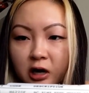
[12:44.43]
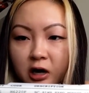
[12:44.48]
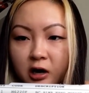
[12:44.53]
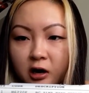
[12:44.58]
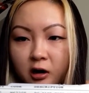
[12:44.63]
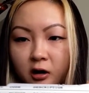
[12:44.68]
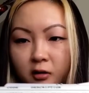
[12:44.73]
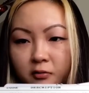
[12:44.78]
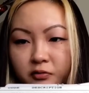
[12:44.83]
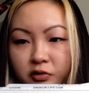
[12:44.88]

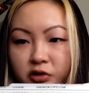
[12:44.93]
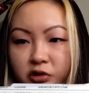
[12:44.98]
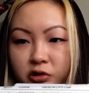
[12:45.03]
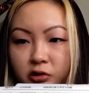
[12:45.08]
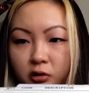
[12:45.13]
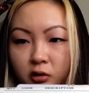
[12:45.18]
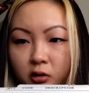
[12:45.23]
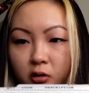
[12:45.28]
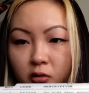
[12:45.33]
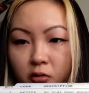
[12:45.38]
Um,
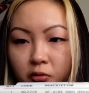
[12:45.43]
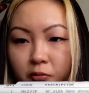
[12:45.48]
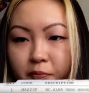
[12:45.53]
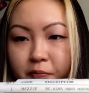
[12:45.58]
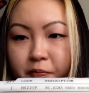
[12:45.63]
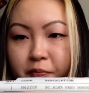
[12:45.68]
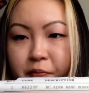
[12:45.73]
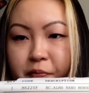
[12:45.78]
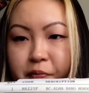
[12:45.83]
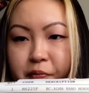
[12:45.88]
so
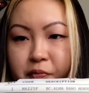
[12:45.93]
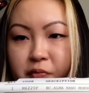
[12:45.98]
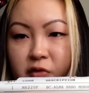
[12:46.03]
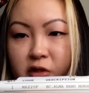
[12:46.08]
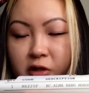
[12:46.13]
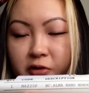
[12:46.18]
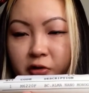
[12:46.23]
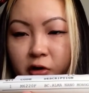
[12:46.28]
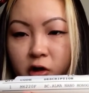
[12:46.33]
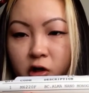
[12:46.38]

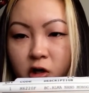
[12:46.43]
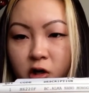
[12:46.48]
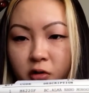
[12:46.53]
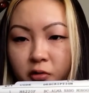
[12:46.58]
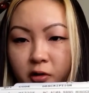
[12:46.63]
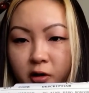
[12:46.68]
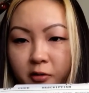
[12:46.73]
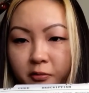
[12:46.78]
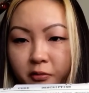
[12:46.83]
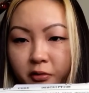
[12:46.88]
the code
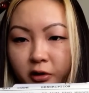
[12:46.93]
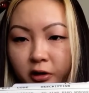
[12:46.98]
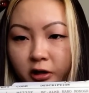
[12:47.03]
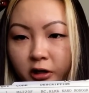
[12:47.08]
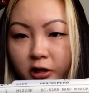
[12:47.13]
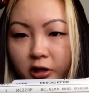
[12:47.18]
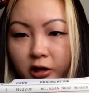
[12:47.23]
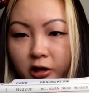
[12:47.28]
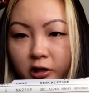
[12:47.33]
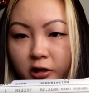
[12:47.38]

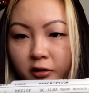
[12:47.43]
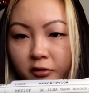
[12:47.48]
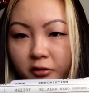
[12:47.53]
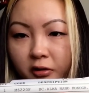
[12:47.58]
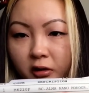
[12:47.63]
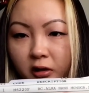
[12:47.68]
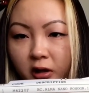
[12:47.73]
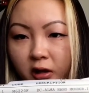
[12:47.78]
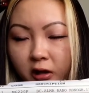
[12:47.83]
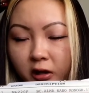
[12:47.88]
number,
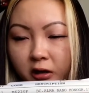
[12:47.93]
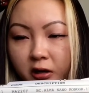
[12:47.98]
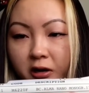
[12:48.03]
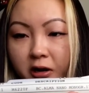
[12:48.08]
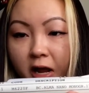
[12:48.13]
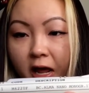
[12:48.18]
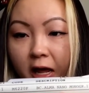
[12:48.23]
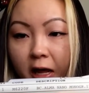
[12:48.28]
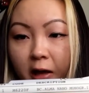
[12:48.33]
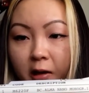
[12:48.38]
the
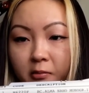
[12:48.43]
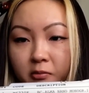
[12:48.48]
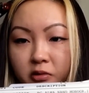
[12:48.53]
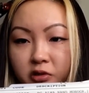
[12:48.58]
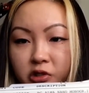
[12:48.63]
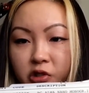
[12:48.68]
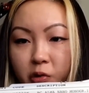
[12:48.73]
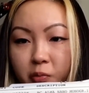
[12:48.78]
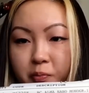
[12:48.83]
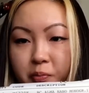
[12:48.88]
name,
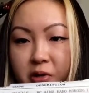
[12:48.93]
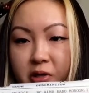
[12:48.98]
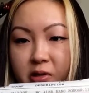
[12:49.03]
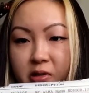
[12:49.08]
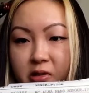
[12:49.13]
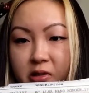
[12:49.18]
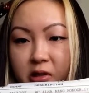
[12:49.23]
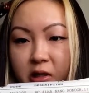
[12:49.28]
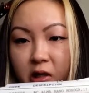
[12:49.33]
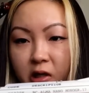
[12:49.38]
so
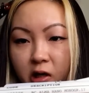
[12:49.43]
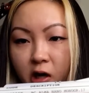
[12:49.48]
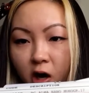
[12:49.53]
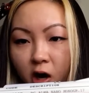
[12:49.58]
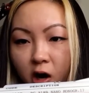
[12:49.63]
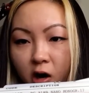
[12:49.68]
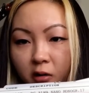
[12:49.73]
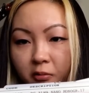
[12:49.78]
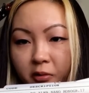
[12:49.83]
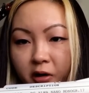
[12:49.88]
BC
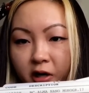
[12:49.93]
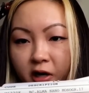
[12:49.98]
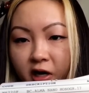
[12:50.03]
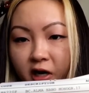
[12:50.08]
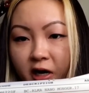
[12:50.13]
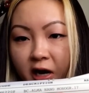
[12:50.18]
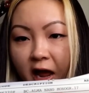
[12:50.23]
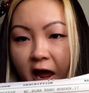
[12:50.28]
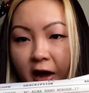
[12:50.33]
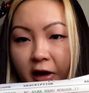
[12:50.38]
Alma
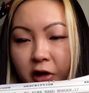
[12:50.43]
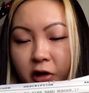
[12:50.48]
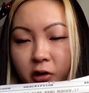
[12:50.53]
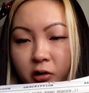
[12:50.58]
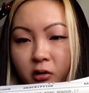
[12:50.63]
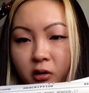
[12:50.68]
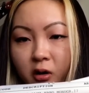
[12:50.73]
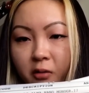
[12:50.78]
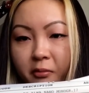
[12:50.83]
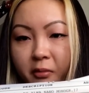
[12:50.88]

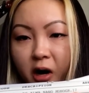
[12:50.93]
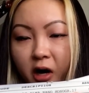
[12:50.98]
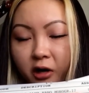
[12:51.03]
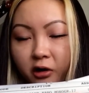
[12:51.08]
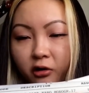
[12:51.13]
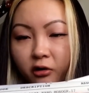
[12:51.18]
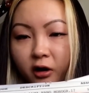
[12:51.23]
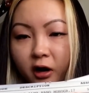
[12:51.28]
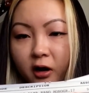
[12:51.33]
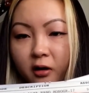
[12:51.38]
Nano
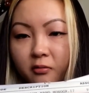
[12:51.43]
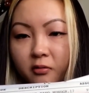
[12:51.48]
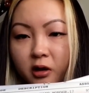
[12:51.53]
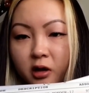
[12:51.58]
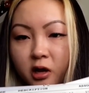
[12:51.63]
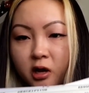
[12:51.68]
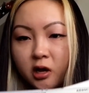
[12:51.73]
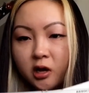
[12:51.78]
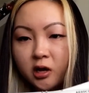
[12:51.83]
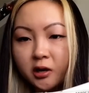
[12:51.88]
monogram,
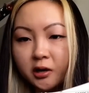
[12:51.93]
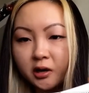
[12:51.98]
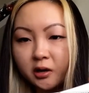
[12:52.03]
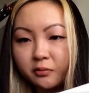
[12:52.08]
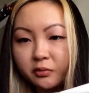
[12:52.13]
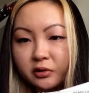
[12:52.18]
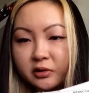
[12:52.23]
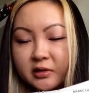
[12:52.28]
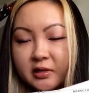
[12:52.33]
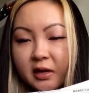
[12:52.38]

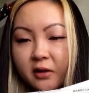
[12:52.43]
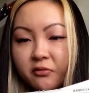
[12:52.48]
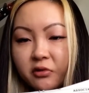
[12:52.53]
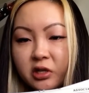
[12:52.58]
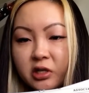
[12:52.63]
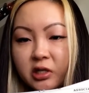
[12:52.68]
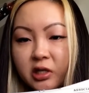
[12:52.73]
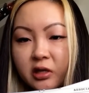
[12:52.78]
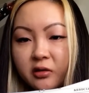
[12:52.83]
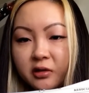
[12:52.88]
number
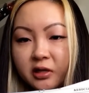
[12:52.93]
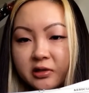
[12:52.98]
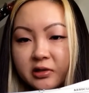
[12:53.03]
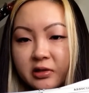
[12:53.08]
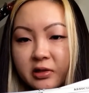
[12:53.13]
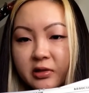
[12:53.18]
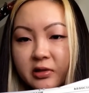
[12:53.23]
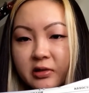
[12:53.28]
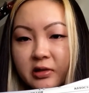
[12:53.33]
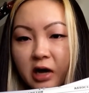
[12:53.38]
17, that's
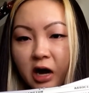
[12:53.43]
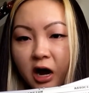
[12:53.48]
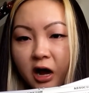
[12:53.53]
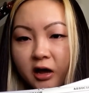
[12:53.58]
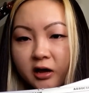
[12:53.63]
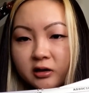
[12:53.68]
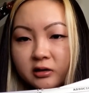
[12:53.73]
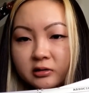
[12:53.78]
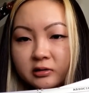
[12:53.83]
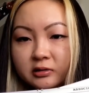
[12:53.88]
the
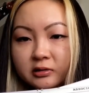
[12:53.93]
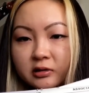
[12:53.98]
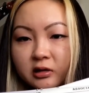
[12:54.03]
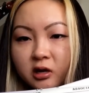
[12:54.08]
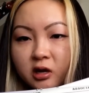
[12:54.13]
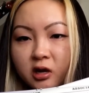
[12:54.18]
size.